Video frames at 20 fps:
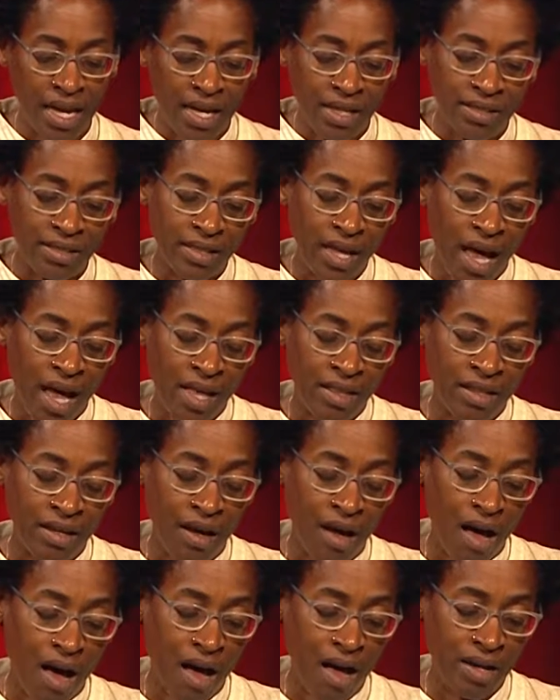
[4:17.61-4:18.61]
saw the
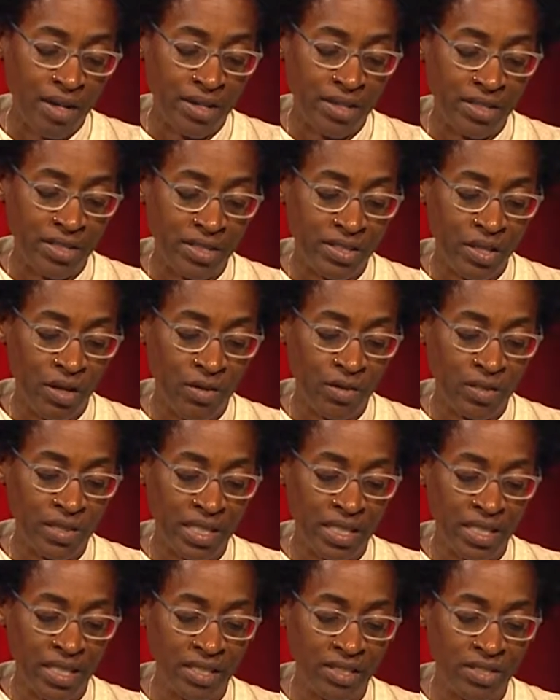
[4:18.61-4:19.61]
hawkers
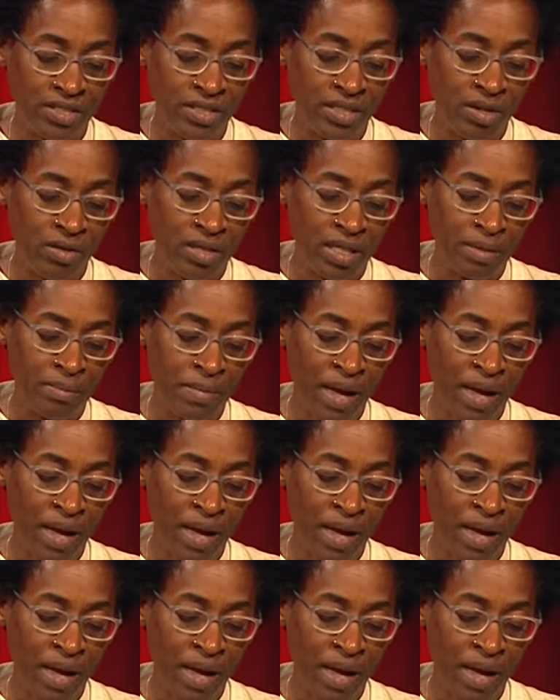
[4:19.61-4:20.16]
holding their stolen